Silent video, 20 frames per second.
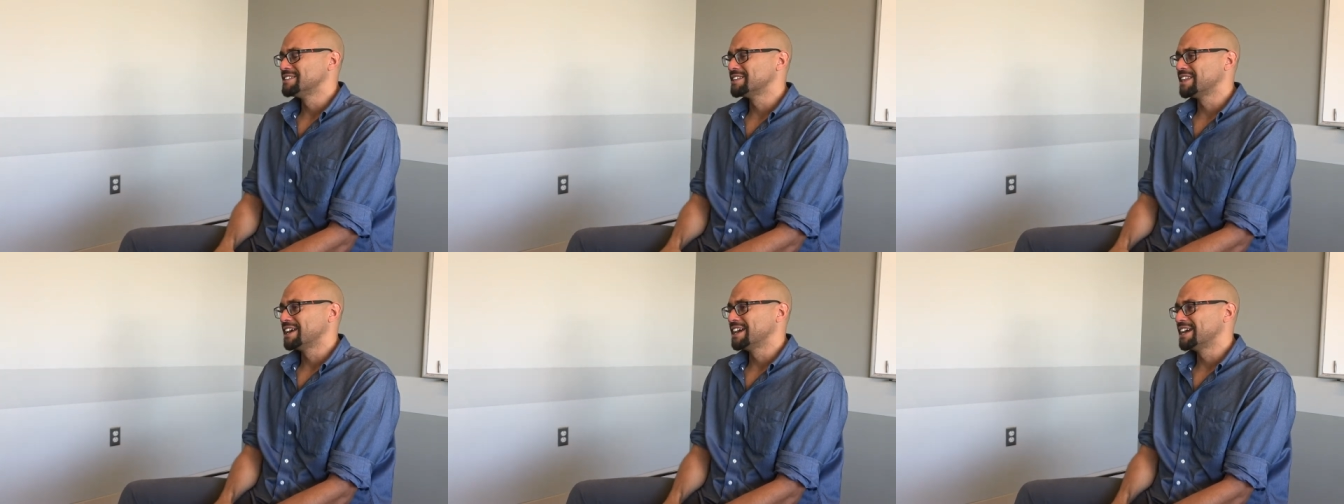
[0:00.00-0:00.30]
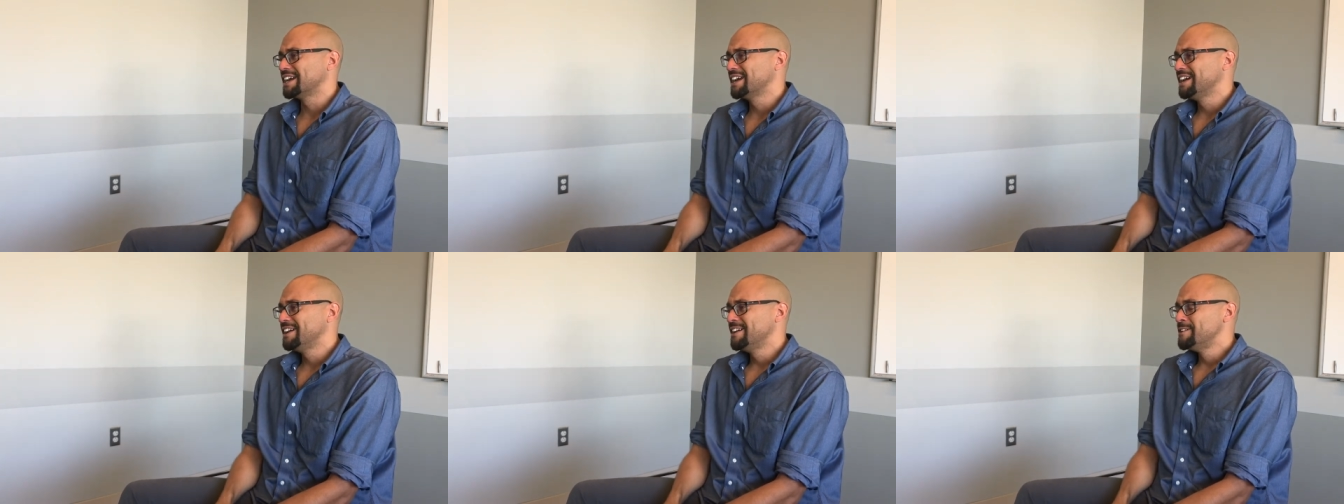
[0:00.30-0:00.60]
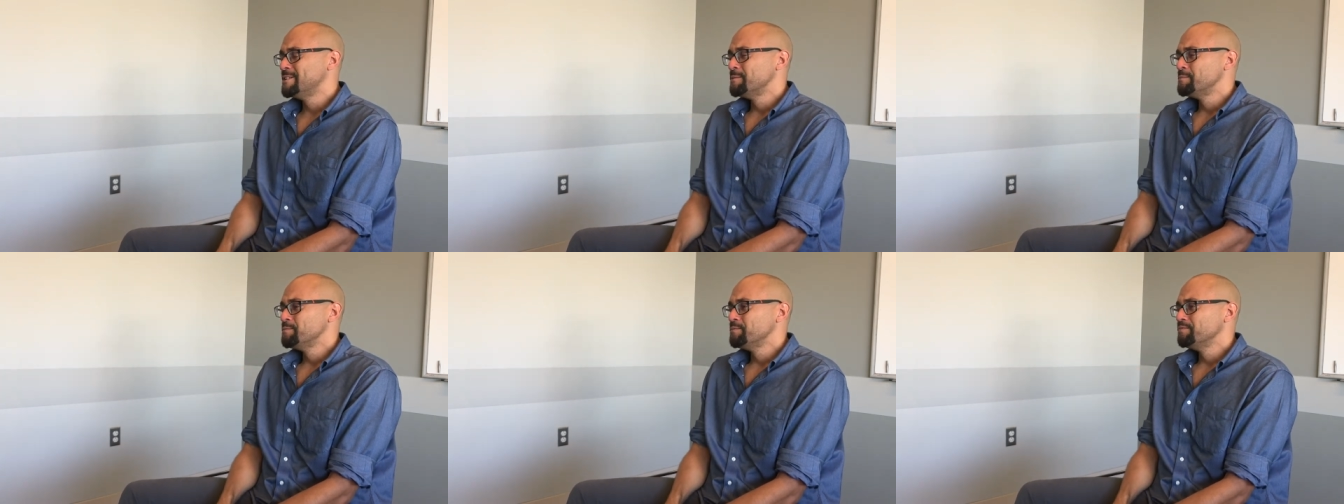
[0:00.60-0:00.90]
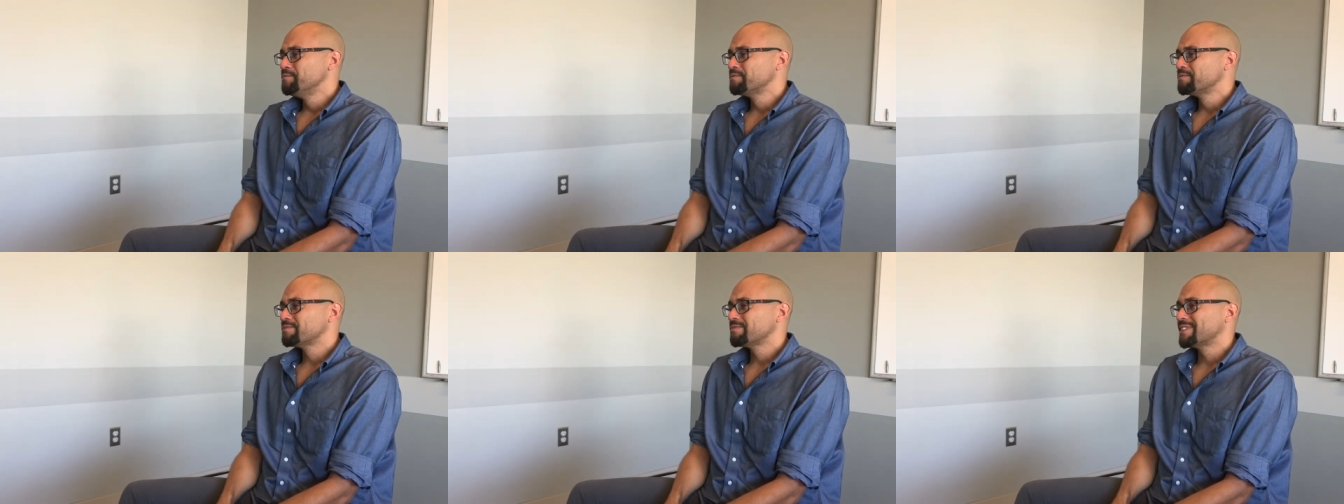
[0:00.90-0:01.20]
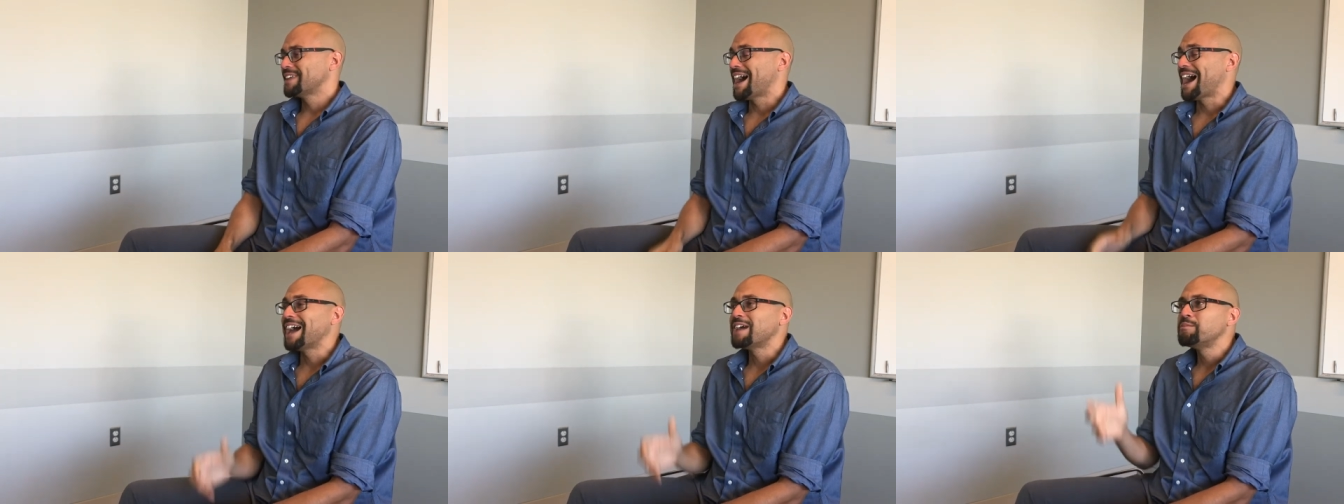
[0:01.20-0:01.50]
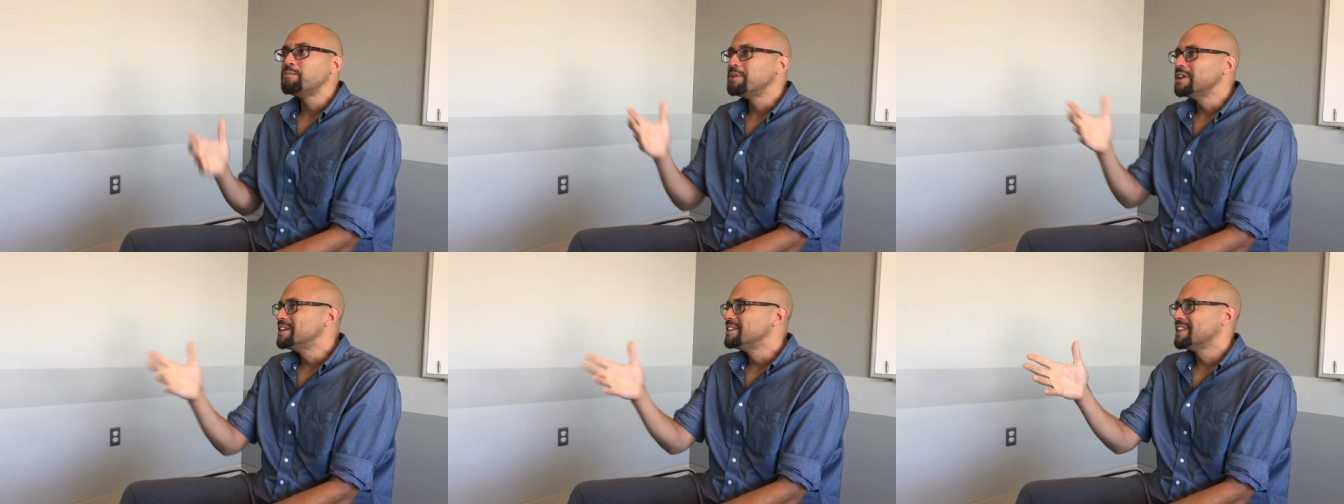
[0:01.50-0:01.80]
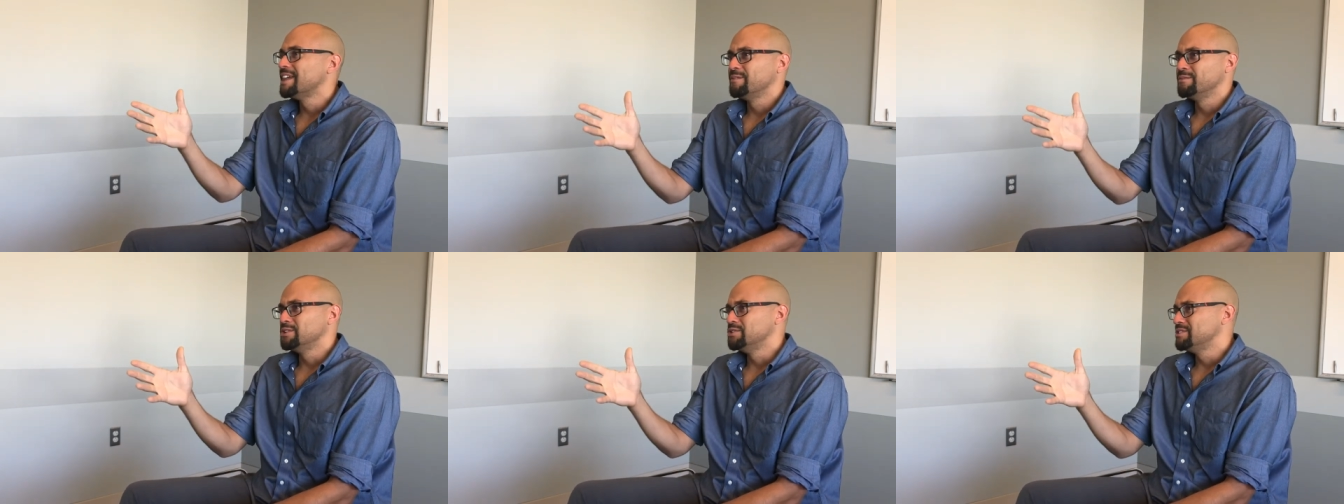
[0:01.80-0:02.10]
it's like, I'd been to
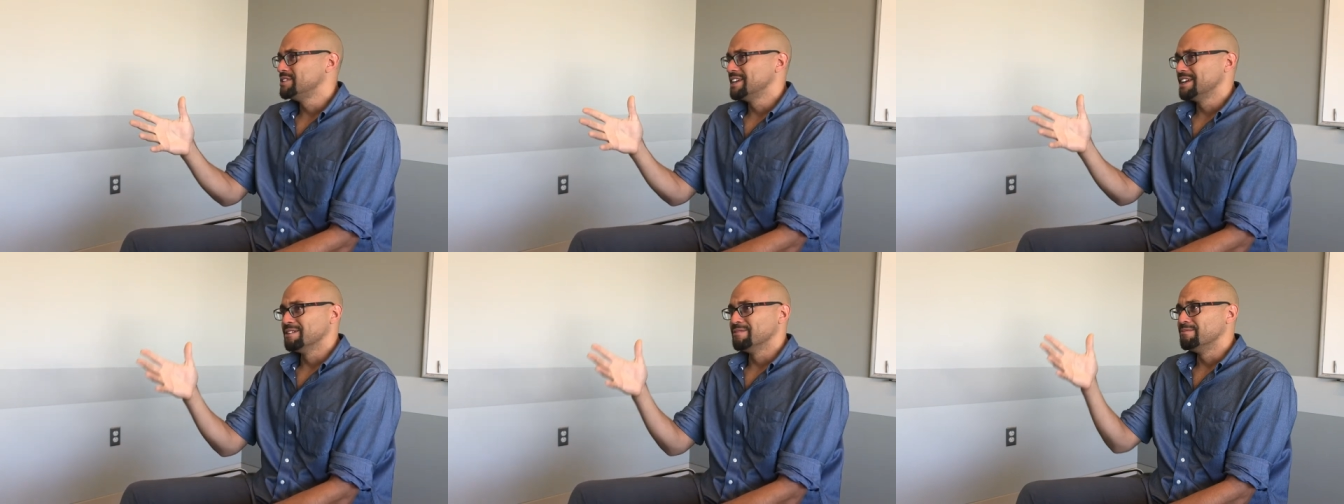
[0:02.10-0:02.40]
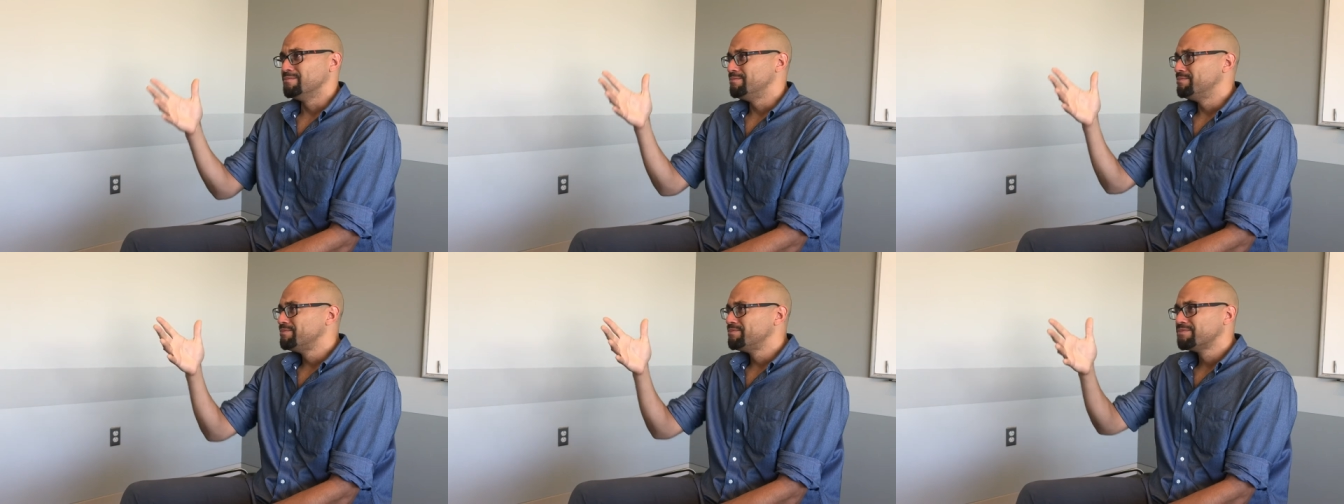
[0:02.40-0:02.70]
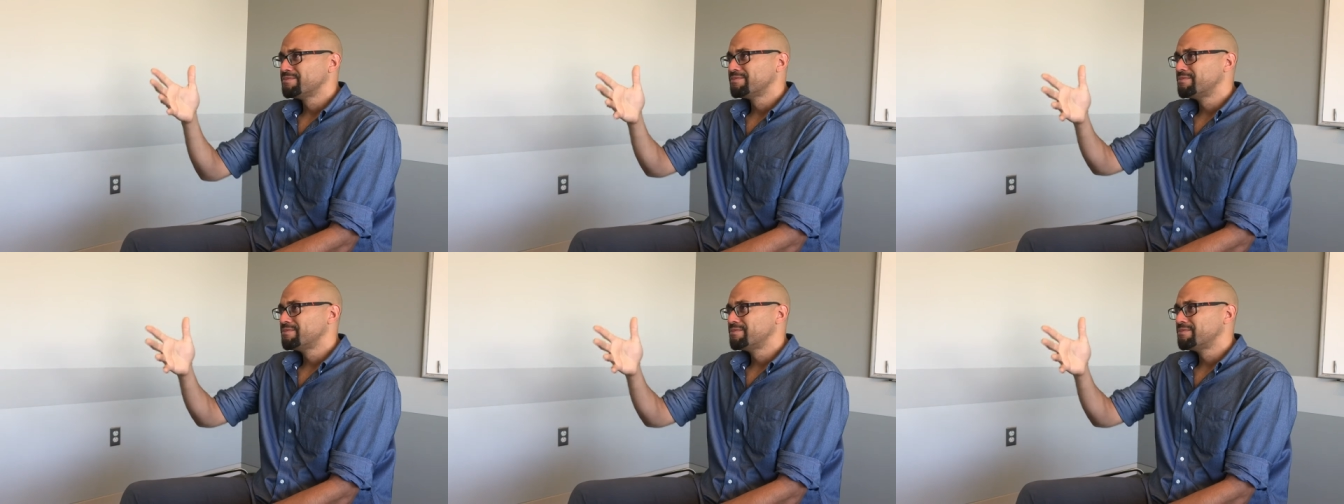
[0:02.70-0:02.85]
that museum